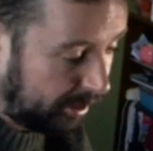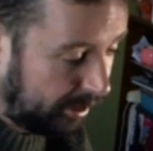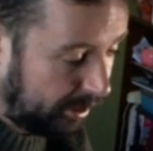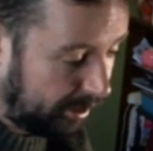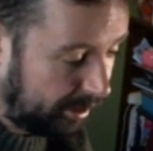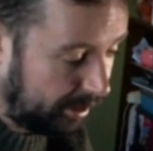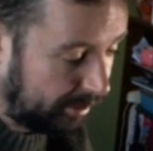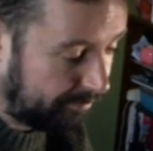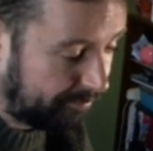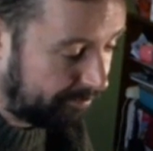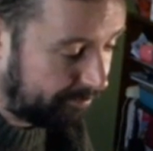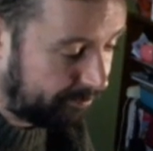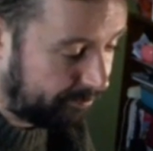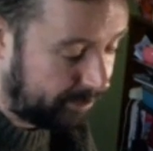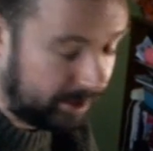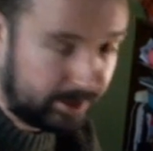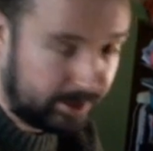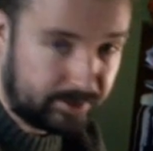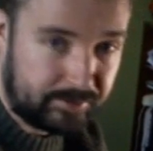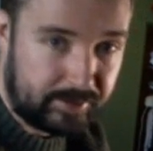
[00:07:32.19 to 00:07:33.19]
and
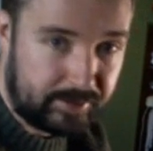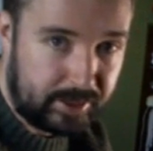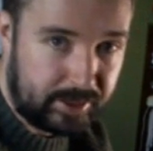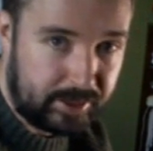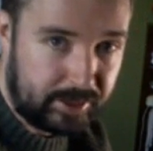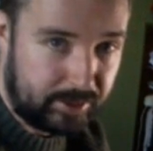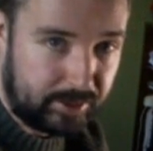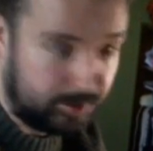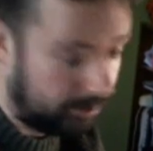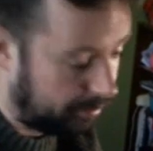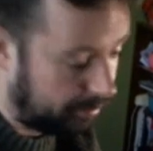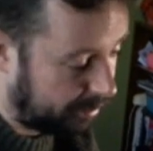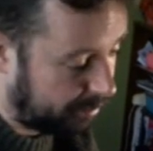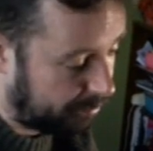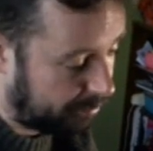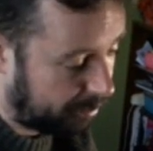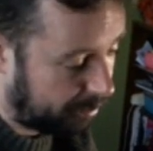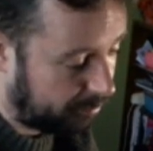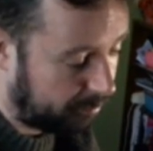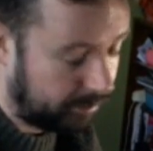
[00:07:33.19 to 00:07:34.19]
that's fine and all, but the
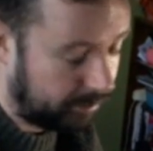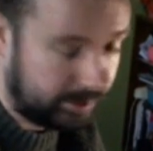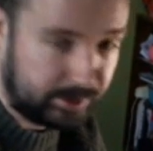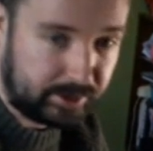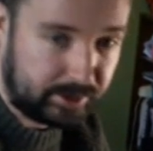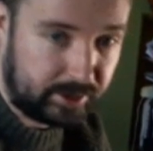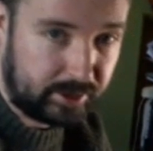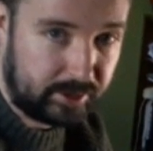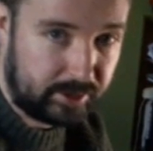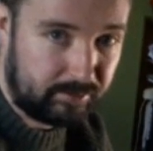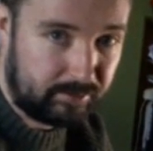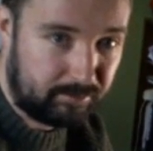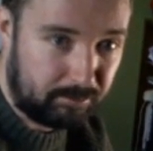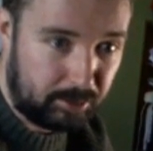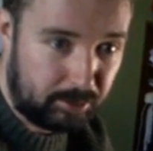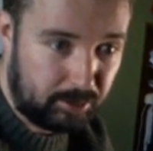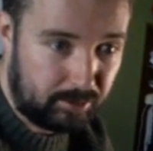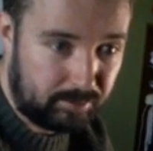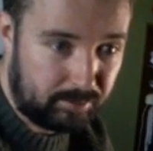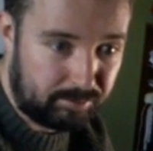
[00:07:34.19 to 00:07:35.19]
problem is that
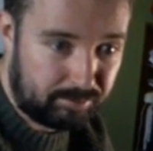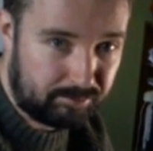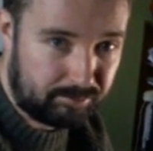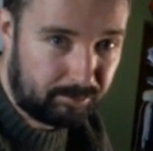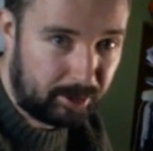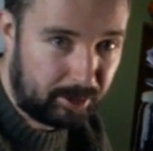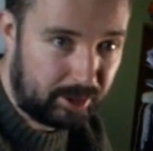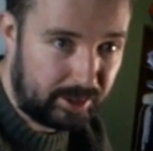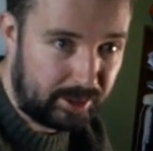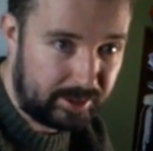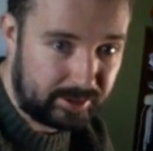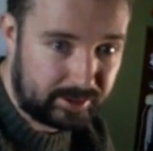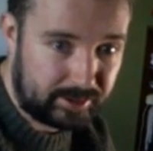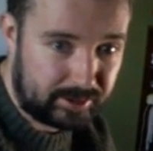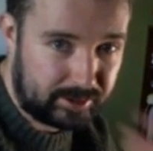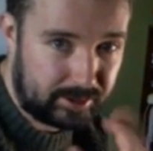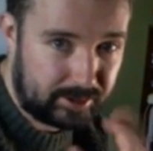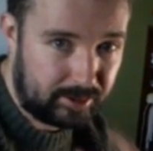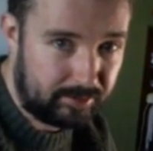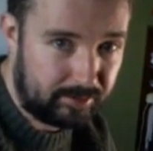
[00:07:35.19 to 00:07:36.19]
wool, well,
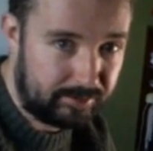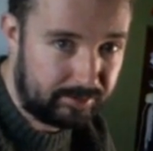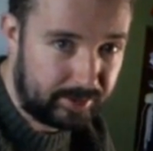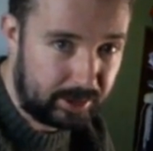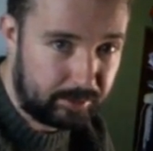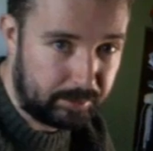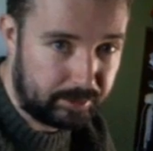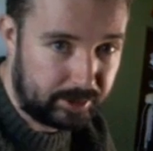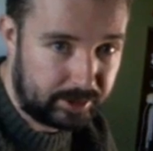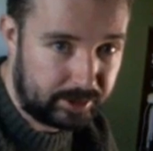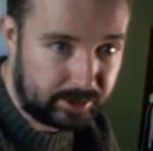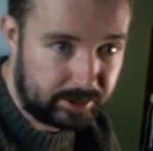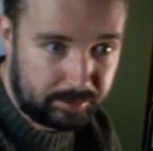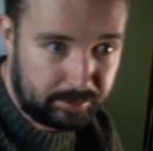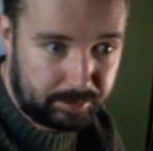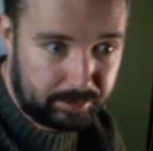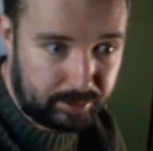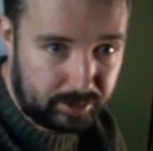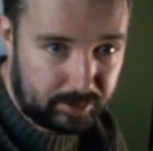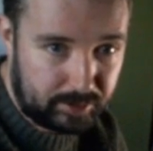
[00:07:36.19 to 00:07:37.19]
it's all fibrous and it
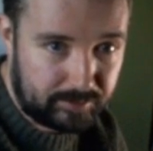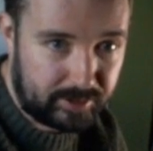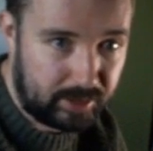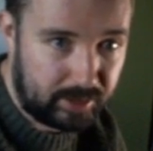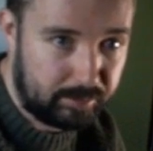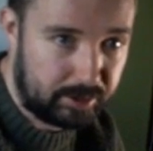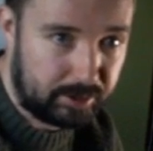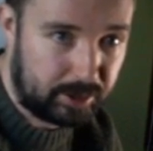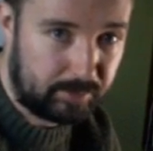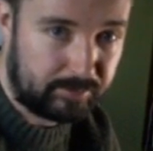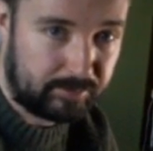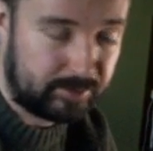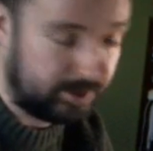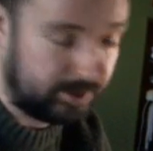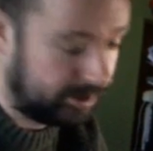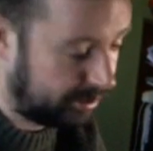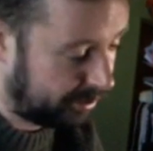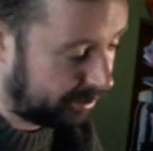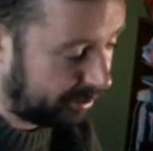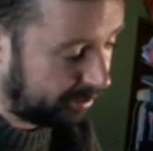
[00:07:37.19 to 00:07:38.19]
pulls fibres up for
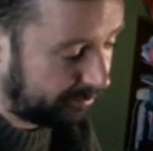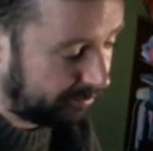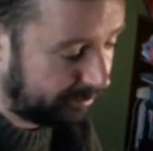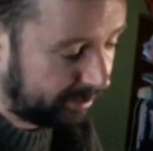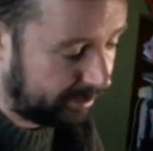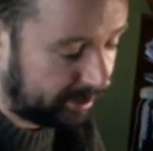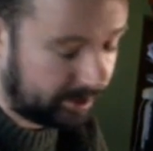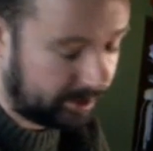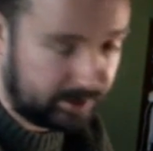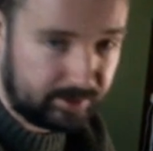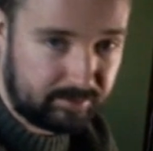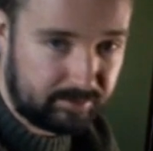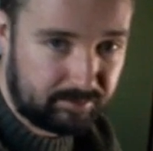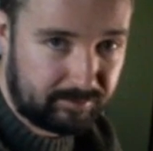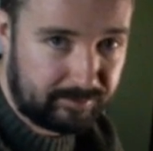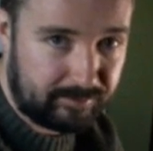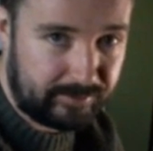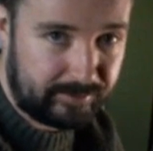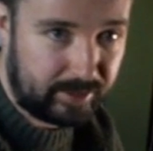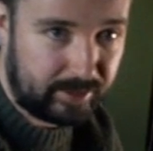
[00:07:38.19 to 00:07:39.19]
itself, and that could
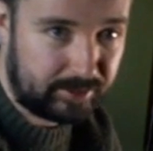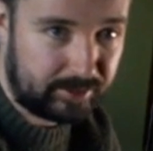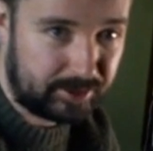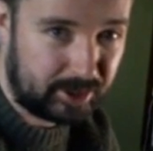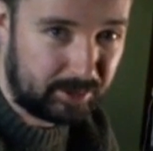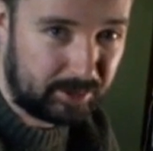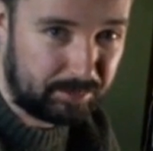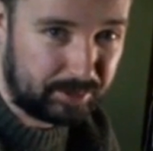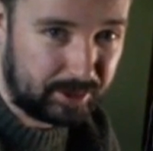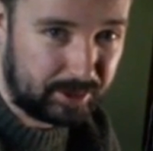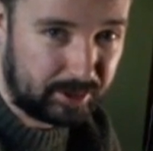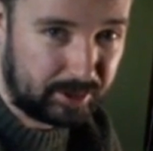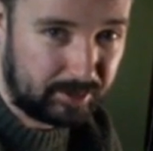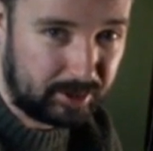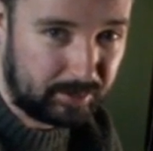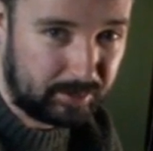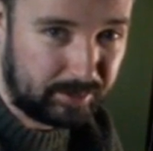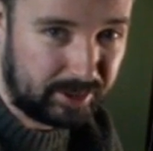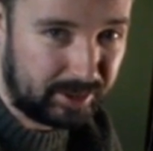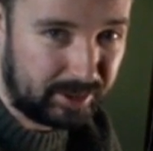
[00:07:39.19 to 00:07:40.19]
belt up, you know what I
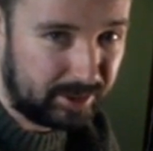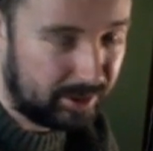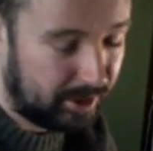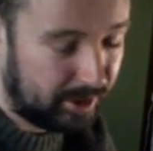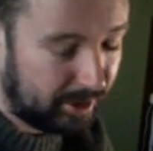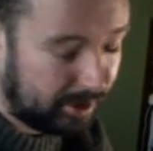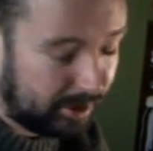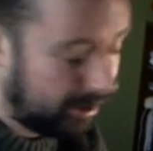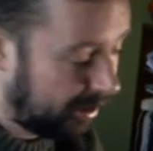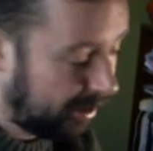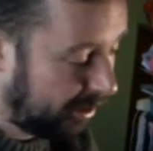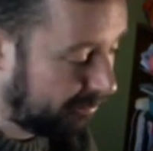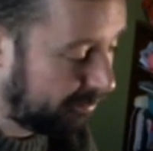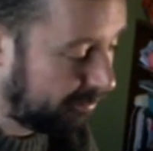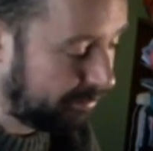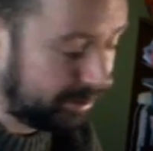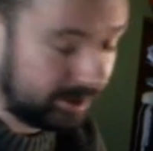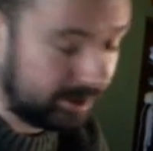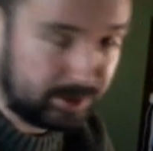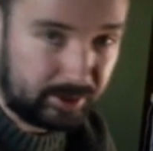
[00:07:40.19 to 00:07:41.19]
mean? It wouldn't
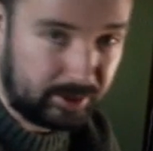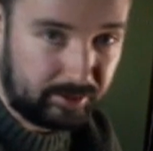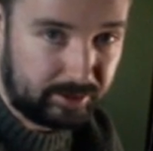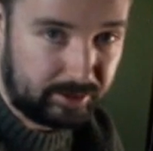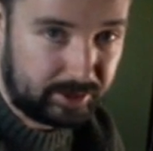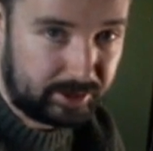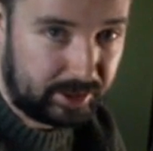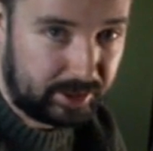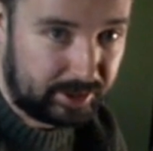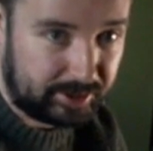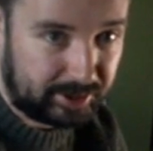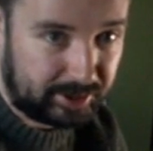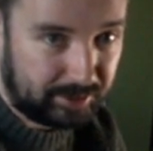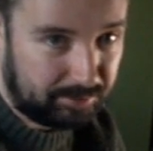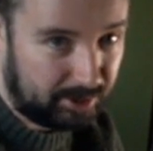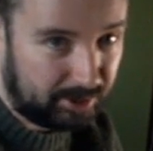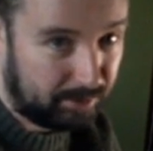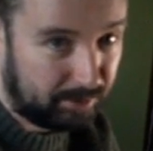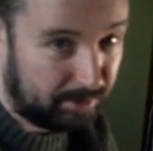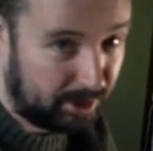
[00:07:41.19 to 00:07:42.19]
be a total disaster,
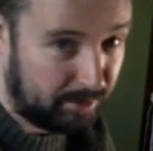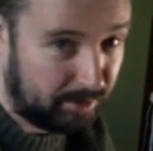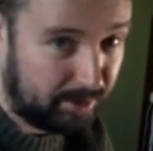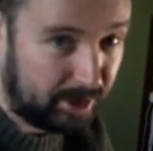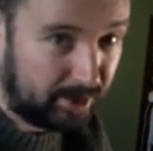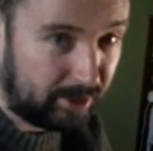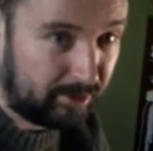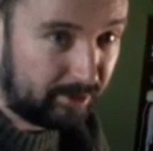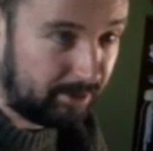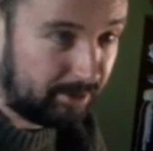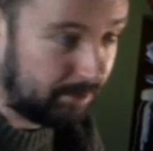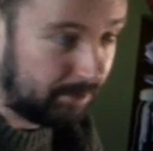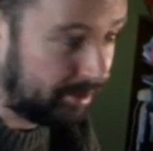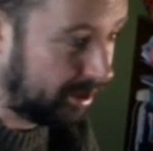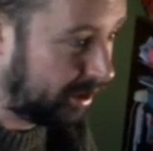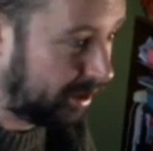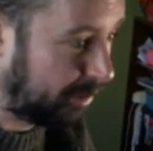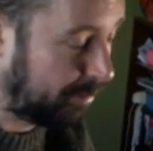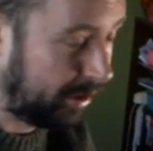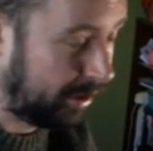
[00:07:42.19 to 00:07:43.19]
but it'd be a wee bit of
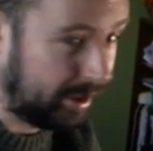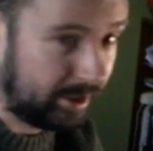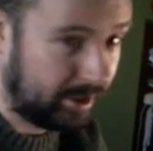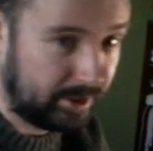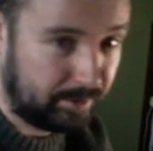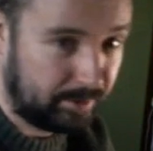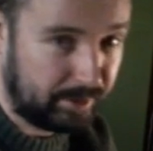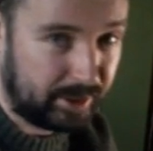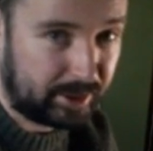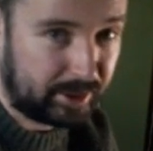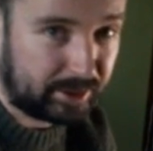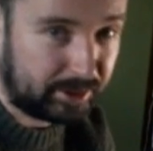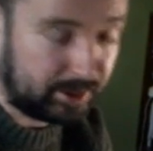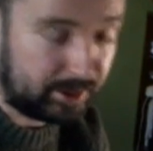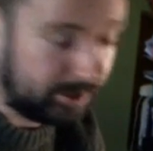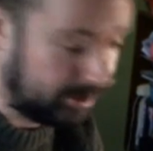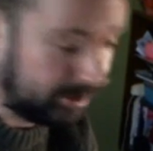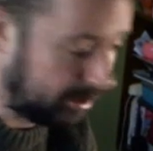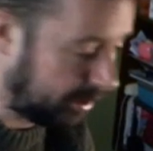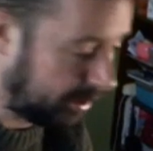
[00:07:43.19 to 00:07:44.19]
a pain in the
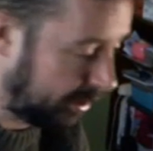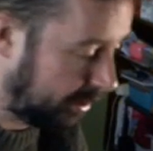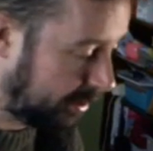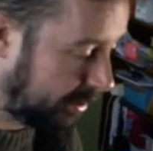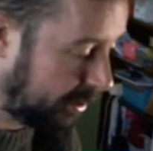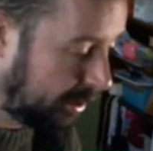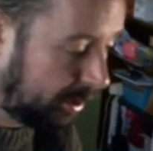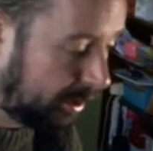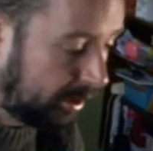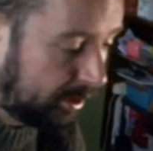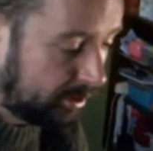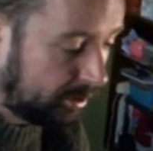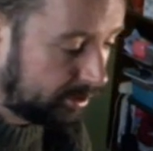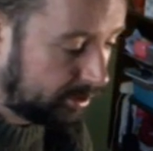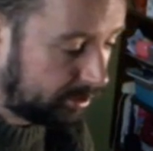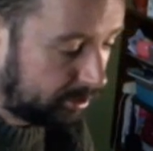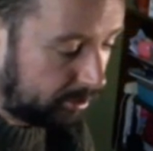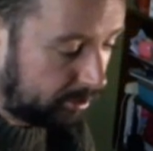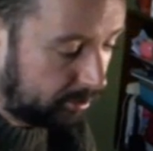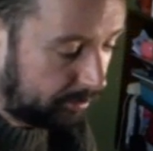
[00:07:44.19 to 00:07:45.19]
backside again.
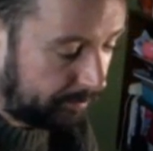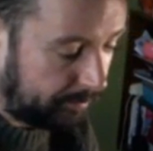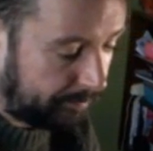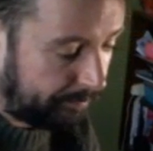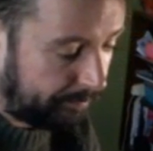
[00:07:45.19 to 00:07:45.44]
So